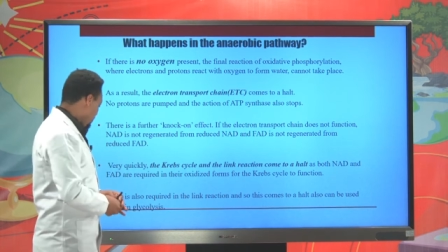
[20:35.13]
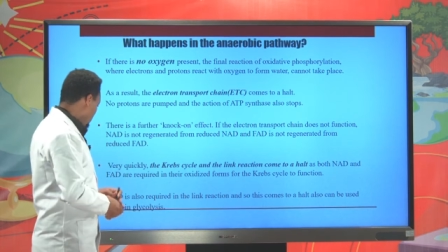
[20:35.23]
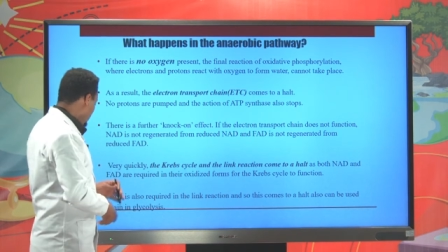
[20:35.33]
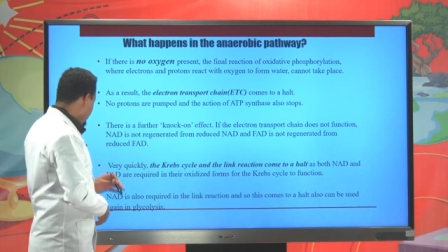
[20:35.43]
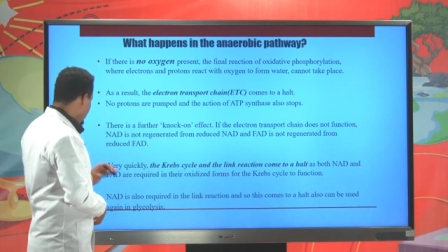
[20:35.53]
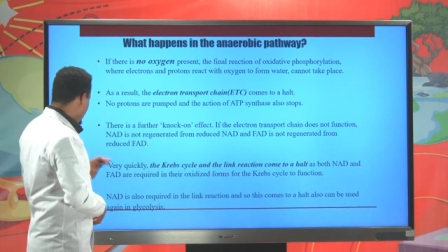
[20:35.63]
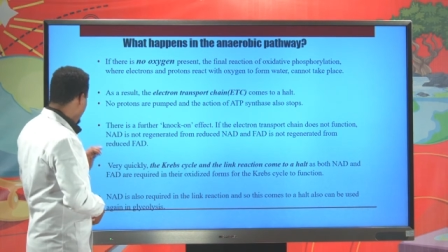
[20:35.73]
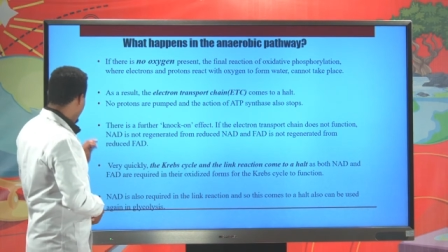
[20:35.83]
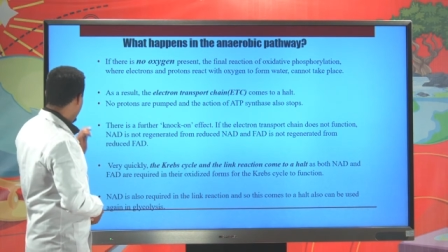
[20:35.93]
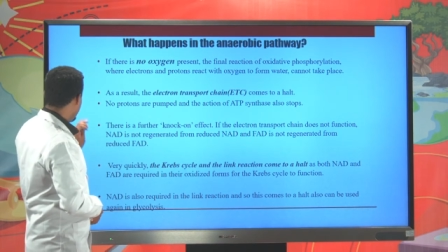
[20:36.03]
Let's see how
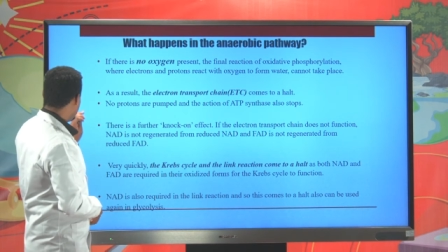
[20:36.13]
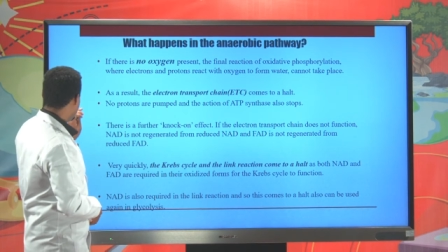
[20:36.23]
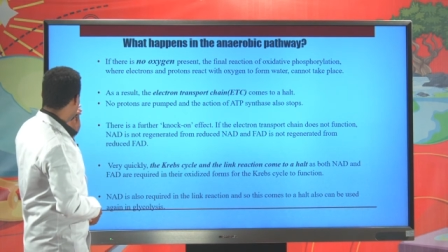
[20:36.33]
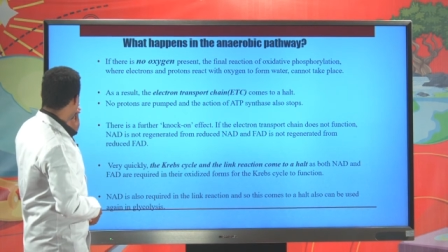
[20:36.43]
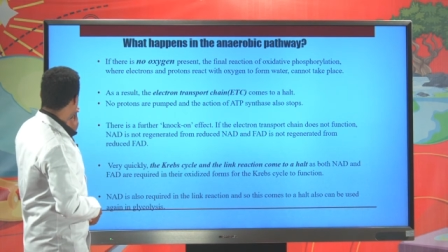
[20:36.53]
that happens.